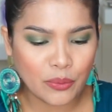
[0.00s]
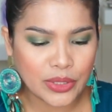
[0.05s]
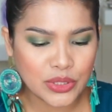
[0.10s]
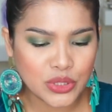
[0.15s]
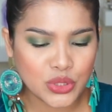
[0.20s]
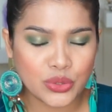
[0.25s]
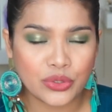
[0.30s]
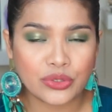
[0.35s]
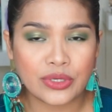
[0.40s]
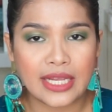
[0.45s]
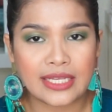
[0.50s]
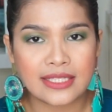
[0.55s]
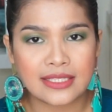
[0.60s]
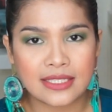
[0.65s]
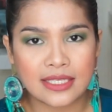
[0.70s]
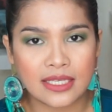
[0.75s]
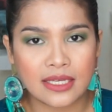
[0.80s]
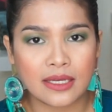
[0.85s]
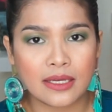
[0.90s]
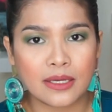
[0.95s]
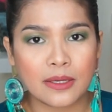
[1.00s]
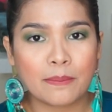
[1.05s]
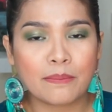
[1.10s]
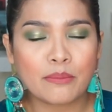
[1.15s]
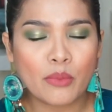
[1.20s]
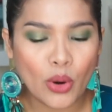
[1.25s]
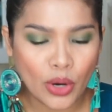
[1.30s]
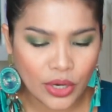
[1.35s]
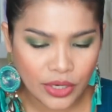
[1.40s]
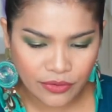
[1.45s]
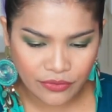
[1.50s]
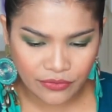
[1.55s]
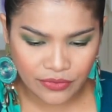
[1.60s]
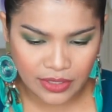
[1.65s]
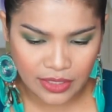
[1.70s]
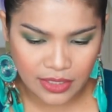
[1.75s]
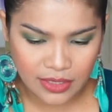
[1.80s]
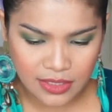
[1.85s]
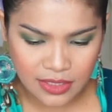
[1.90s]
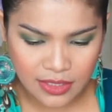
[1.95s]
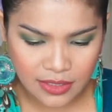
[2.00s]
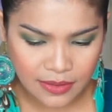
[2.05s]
want to create more of it.